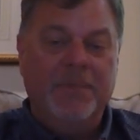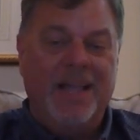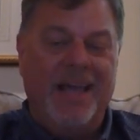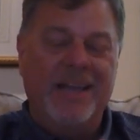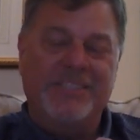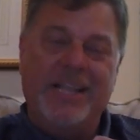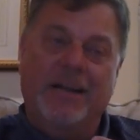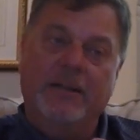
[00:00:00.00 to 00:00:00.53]
I
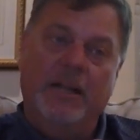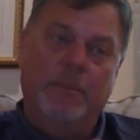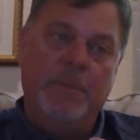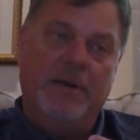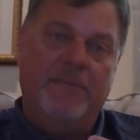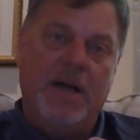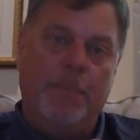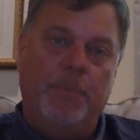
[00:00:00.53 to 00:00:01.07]
understand a little
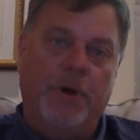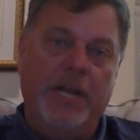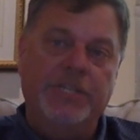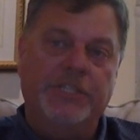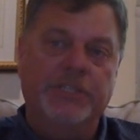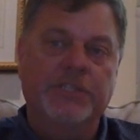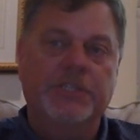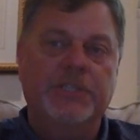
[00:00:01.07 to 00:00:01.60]
bit of
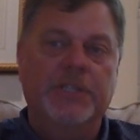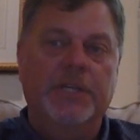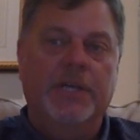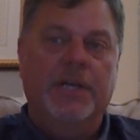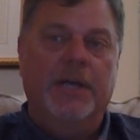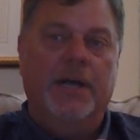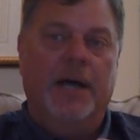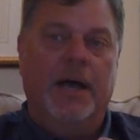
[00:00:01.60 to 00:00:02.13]
operations,
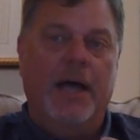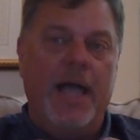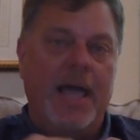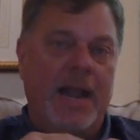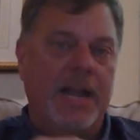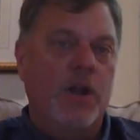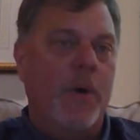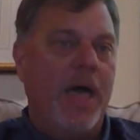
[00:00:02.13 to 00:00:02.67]

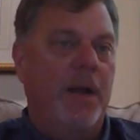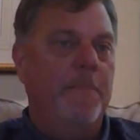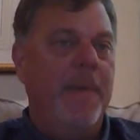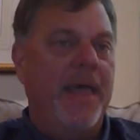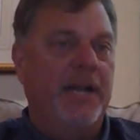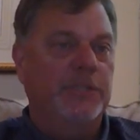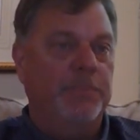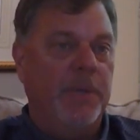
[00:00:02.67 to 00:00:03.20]
and I know how to
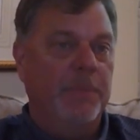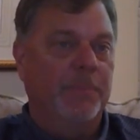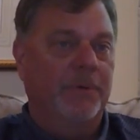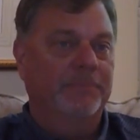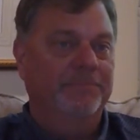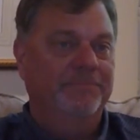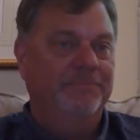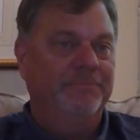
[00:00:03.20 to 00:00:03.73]
manage people,
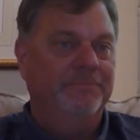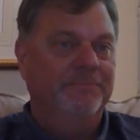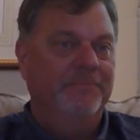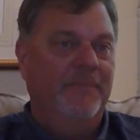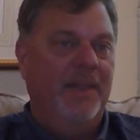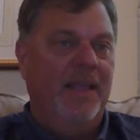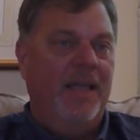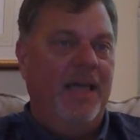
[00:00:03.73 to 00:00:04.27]

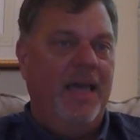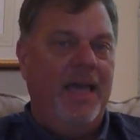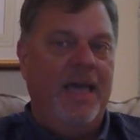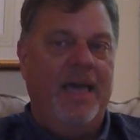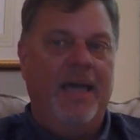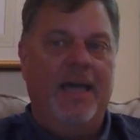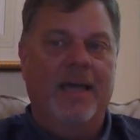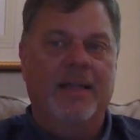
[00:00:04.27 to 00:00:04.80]

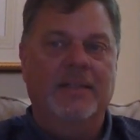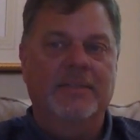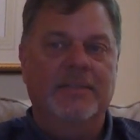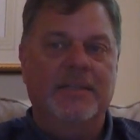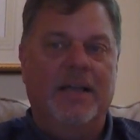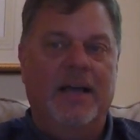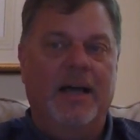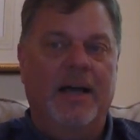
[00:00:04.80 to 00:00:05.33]

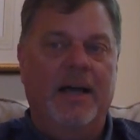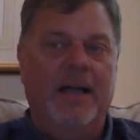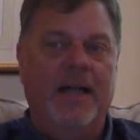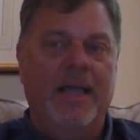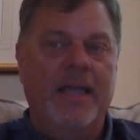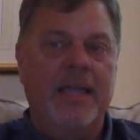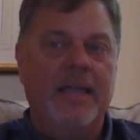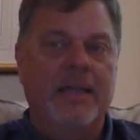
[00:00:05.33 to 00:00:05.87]
and
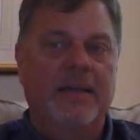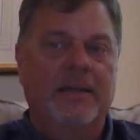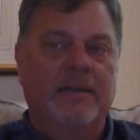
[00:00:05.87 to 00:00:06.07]
I